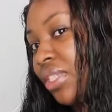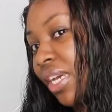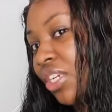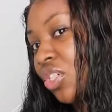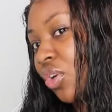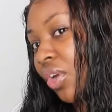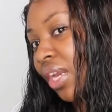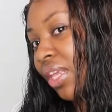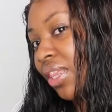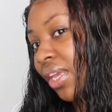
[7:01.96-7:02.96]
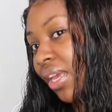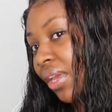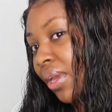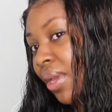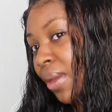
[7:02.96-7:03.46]
the texture or
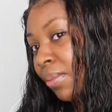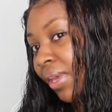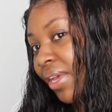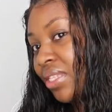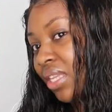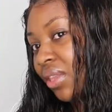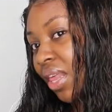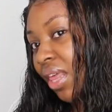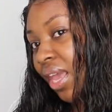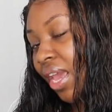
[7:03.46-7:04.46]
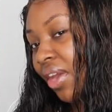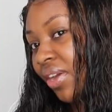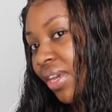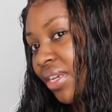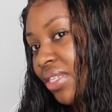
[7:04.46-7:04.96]
anything because the hair
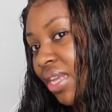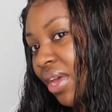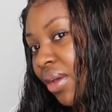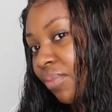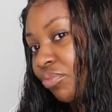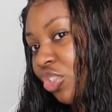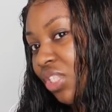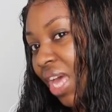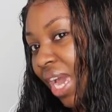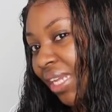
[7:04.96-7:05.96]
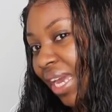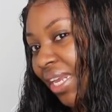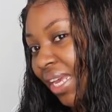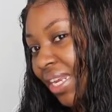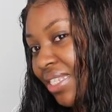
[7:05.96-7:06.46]
is just
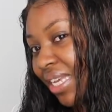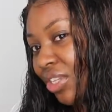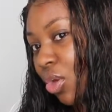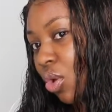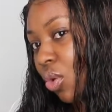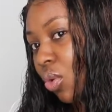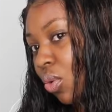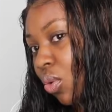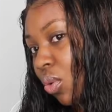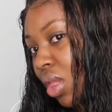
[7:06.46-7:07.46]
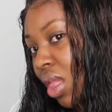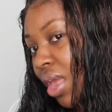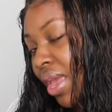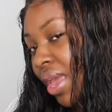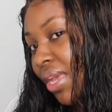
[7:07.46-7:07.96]
highlighted and it's not the whole
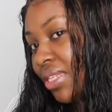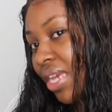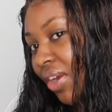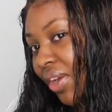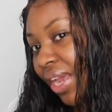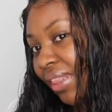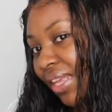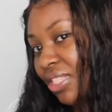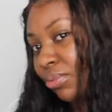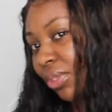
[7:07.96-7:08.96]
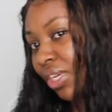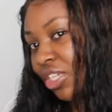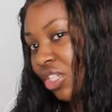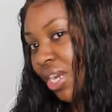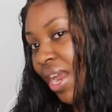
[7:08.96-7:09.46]
entire head that's
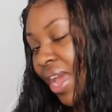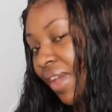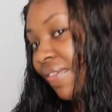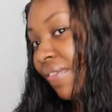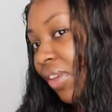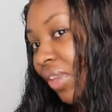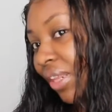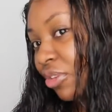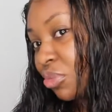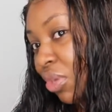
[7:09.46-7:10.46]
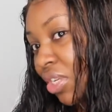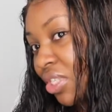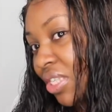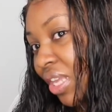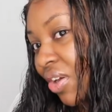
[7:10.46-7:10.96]
bleached. I feel like those
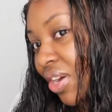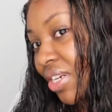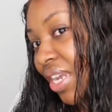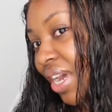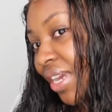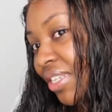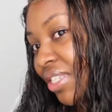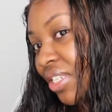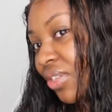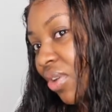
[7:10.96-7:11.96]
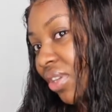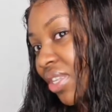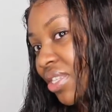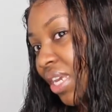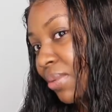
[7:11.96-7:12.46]
pieces that are dyed still are the
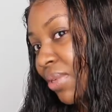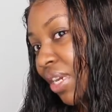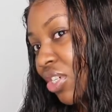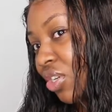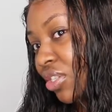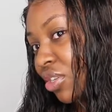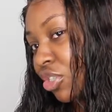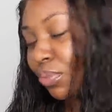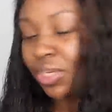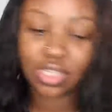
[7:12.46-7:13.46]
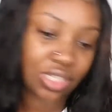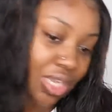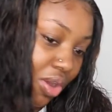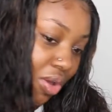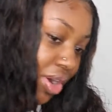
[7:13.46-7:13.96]
same texture as those pieces
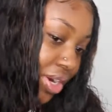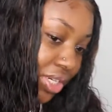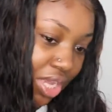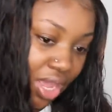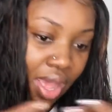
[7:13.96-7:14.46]
that aren't.